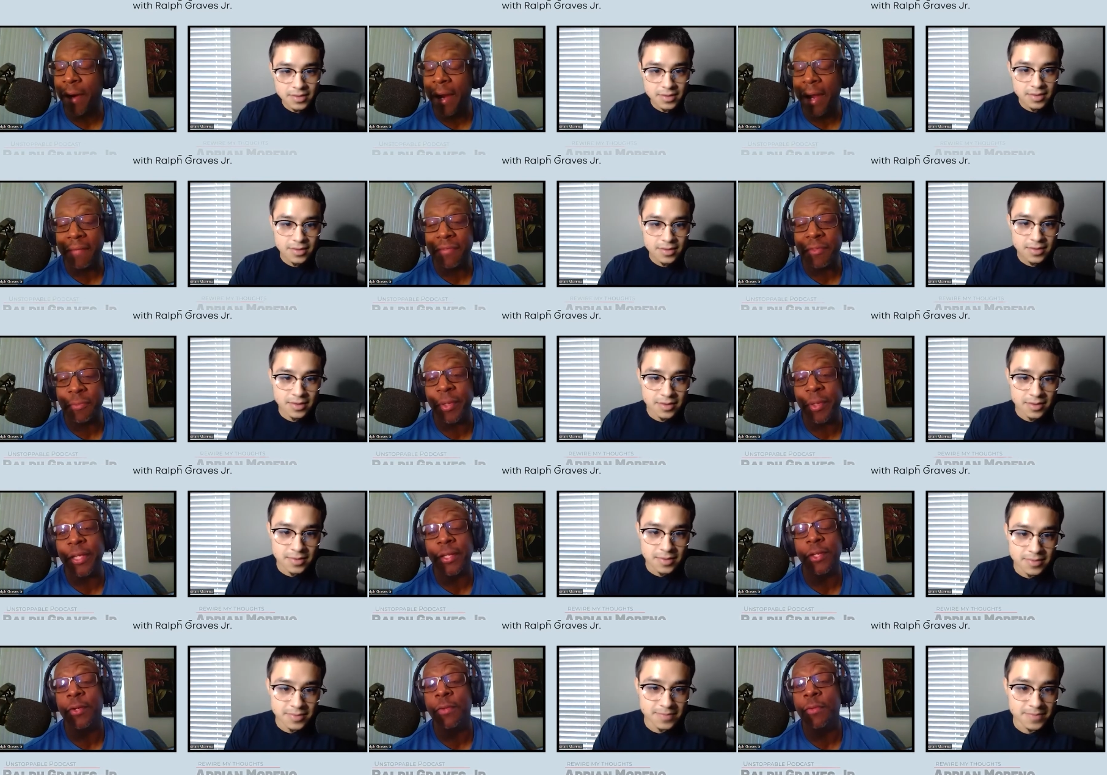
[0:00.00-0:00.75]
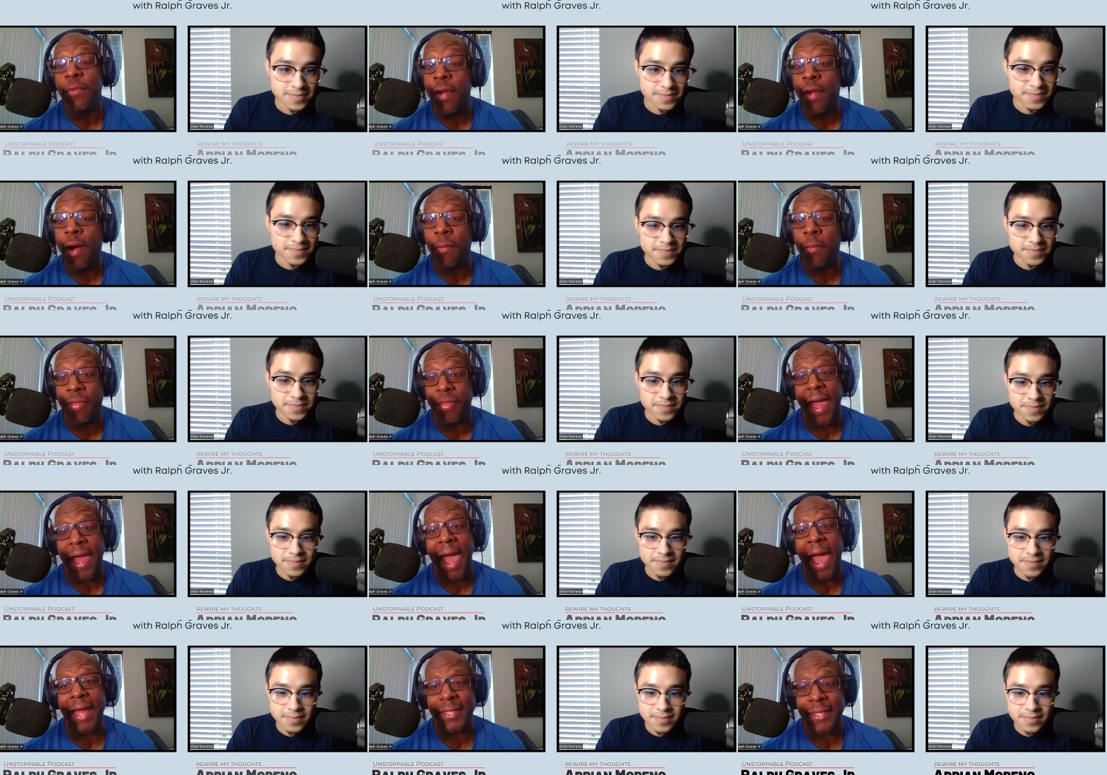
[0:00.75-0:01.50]
Speaker 1: Graves, but you know
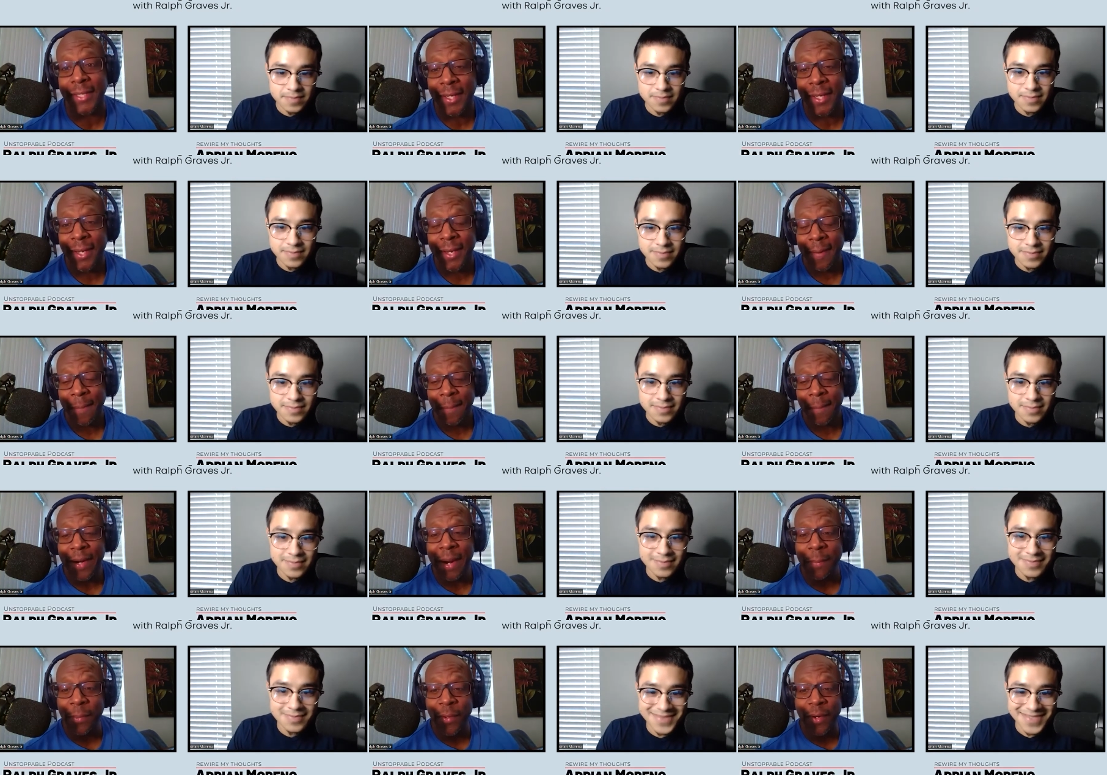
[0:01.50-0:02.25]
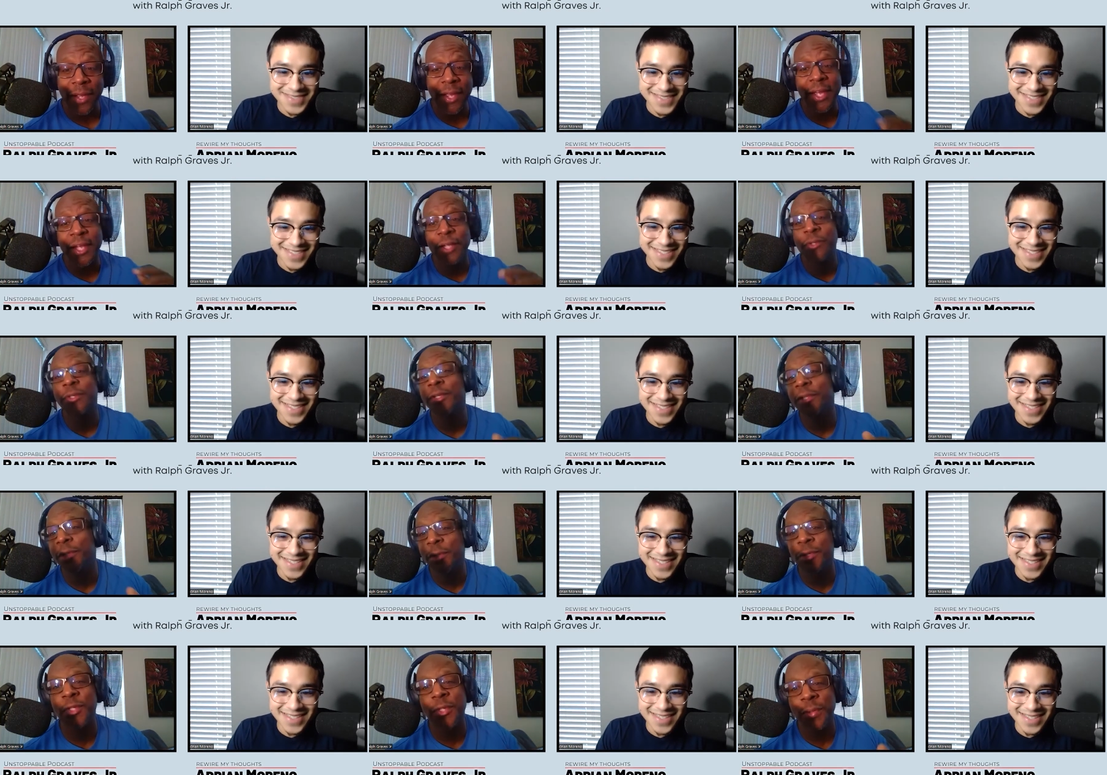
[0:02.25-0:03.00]
that. But I'm going to
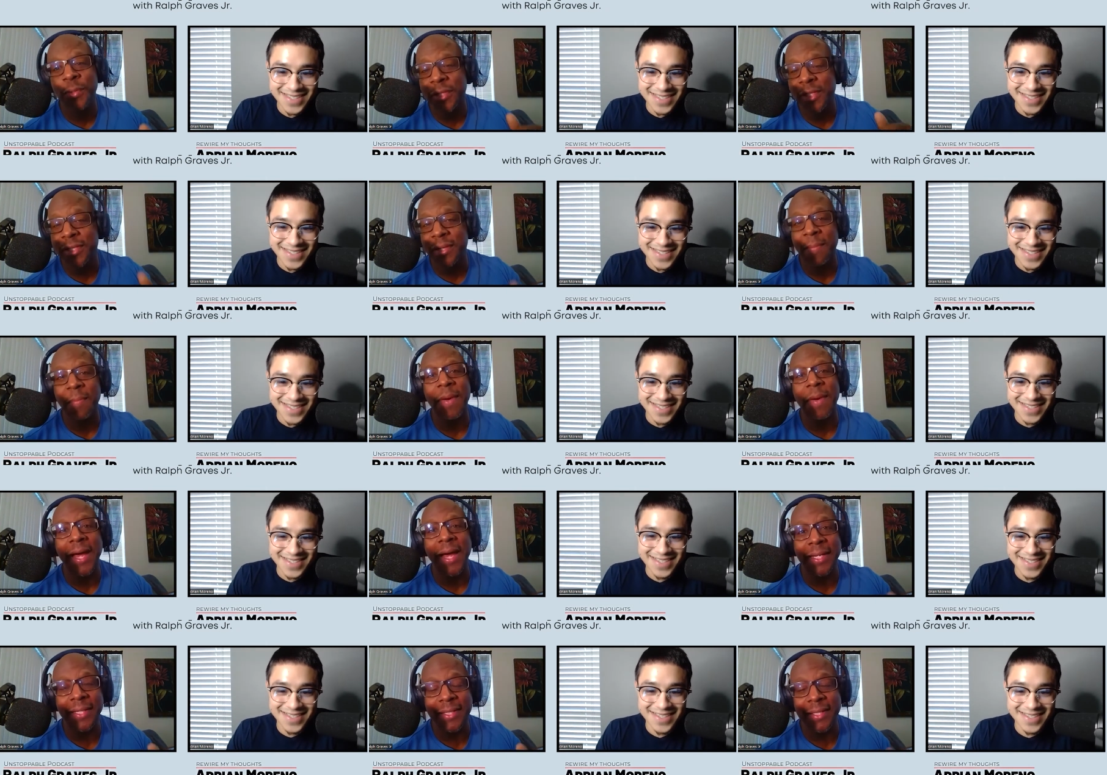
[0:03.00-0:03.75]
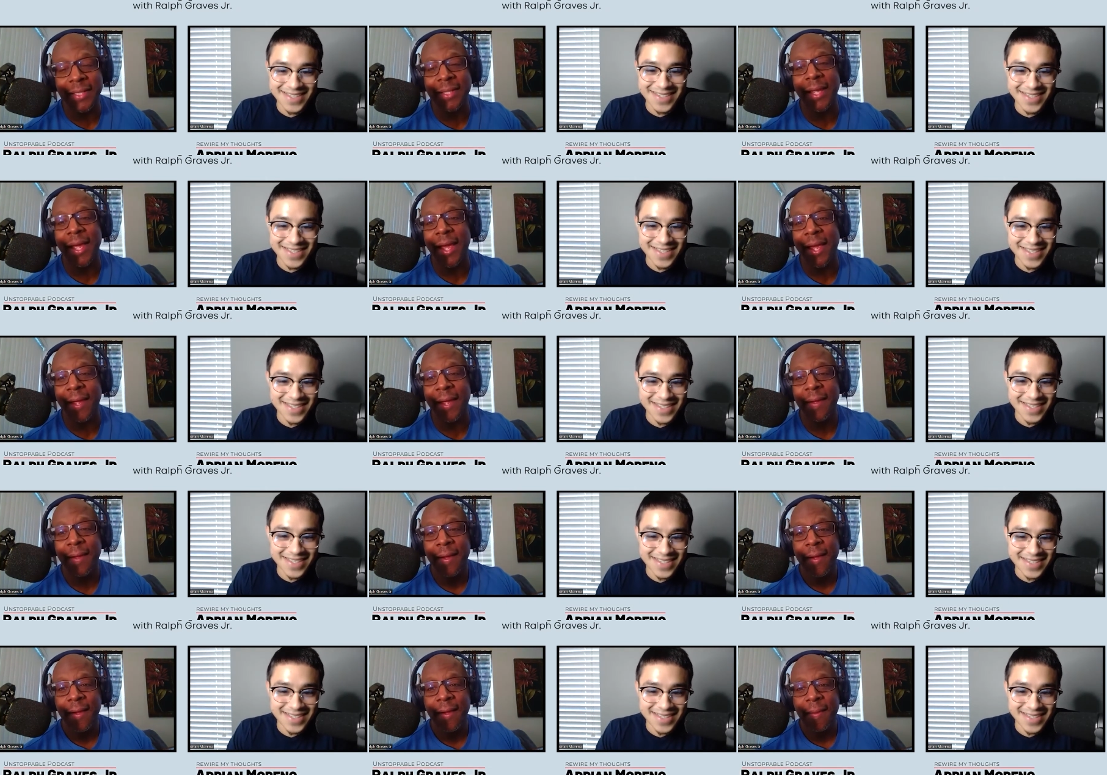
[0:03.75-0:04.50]
introduce you to somebody
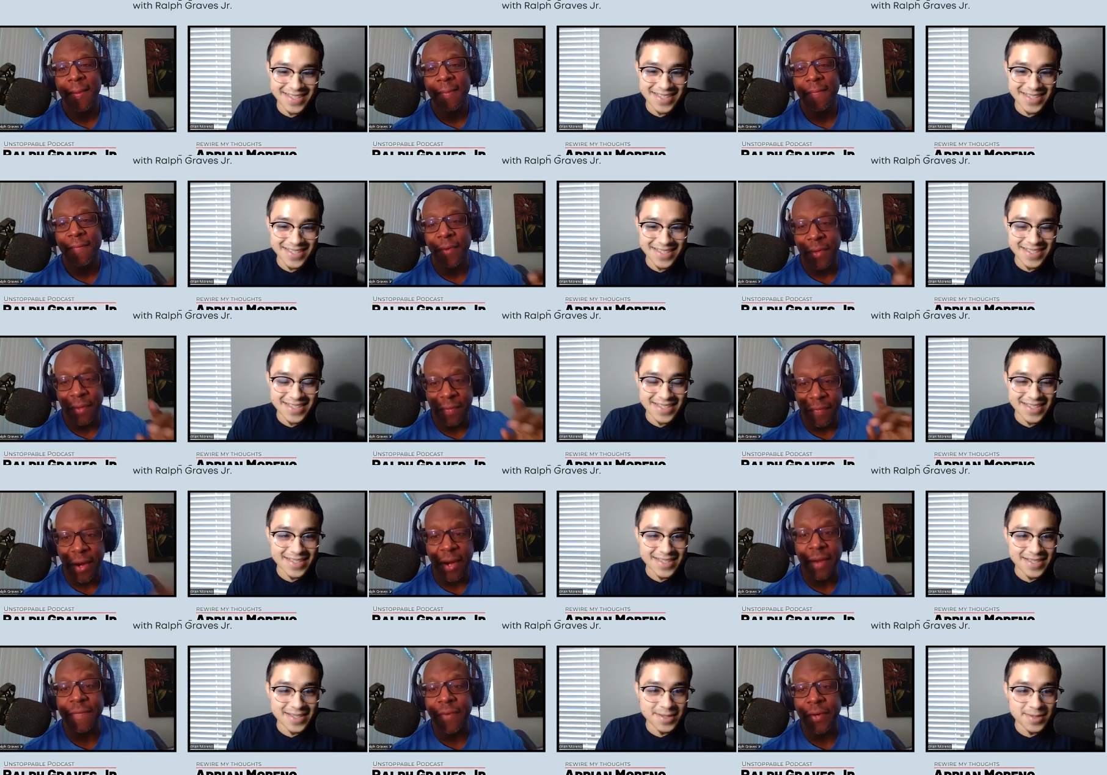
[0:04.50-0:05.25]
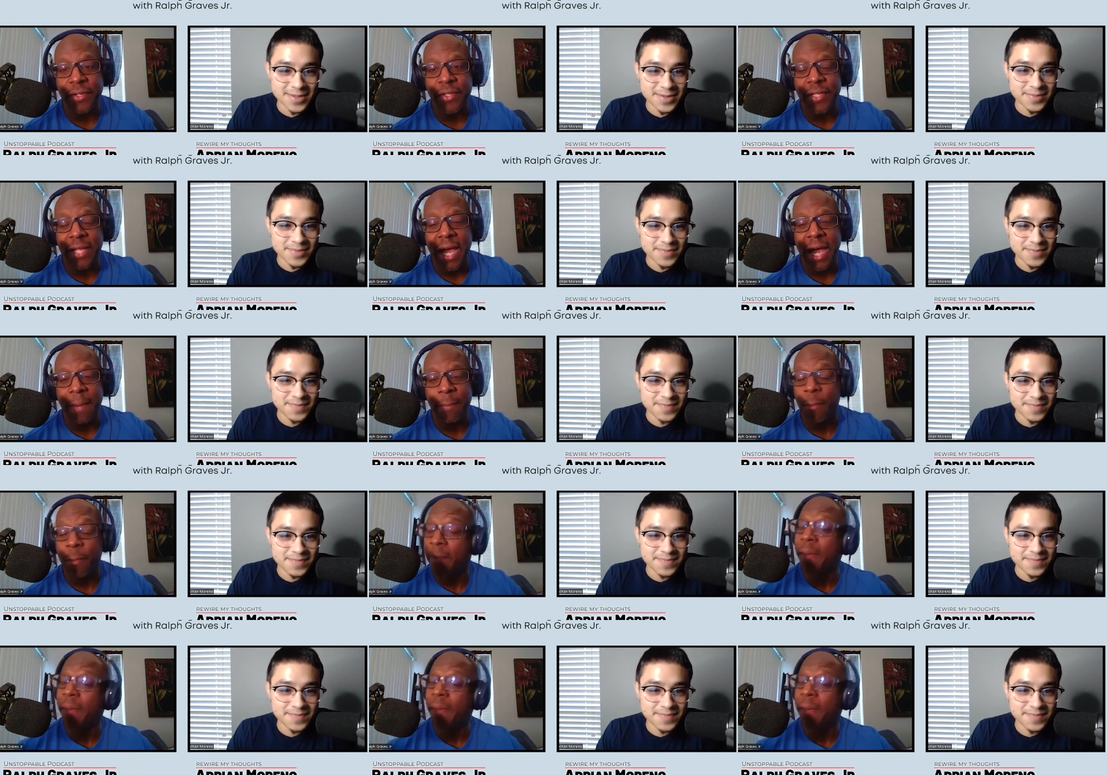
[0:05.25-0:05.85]
today for the very first time, or